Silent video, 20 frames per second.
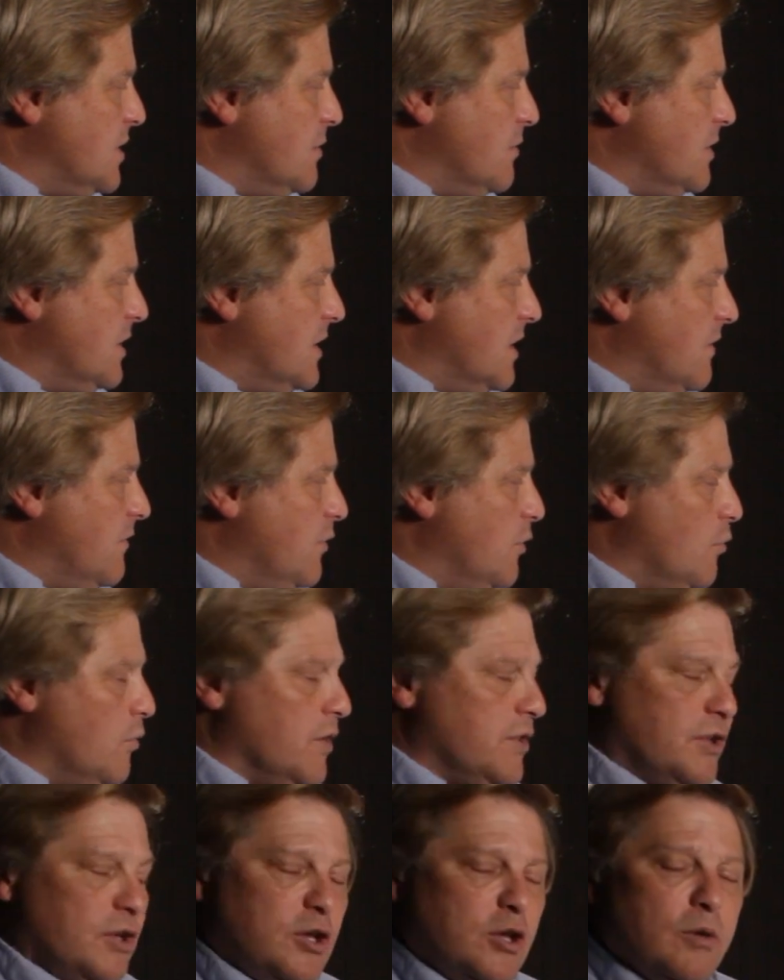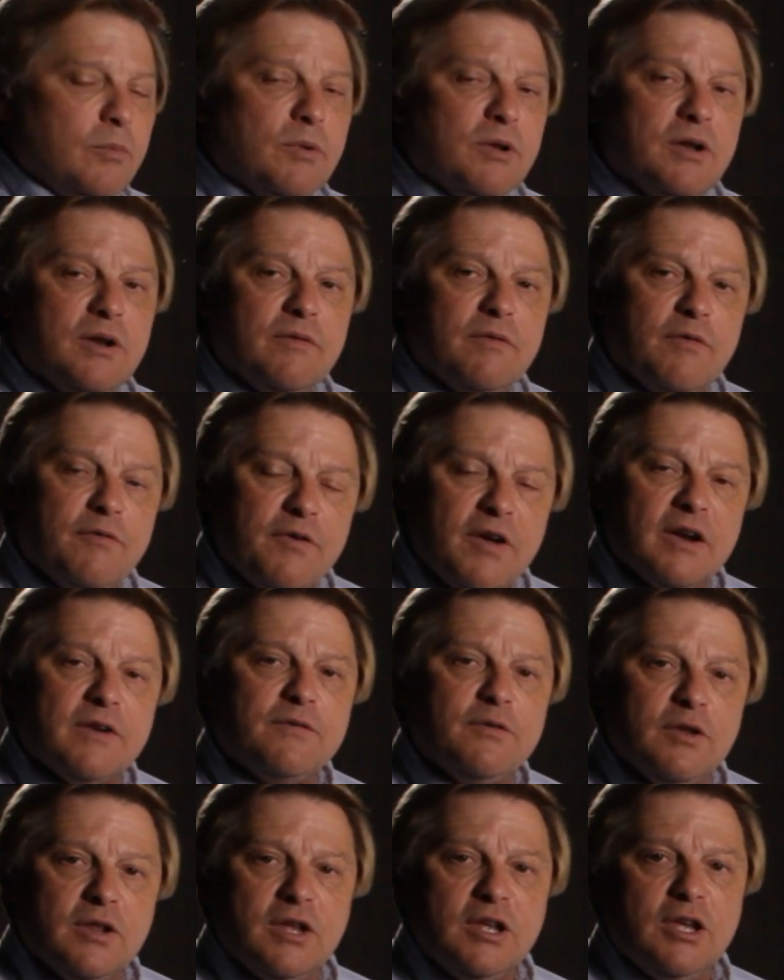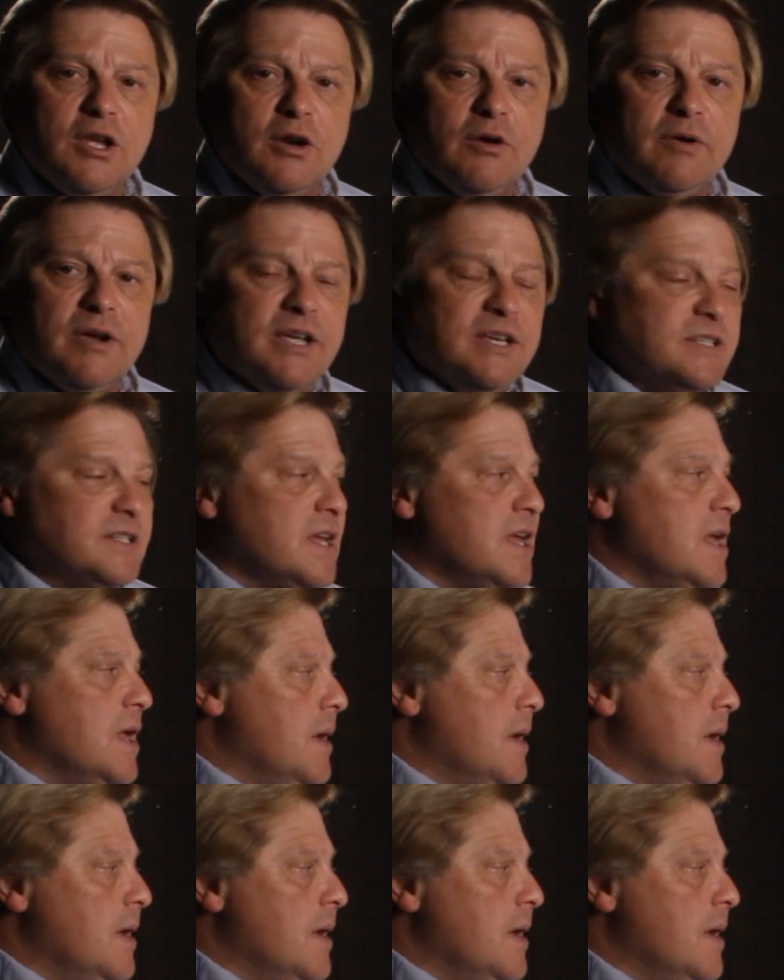It would give you what the cumulative effect for the year is,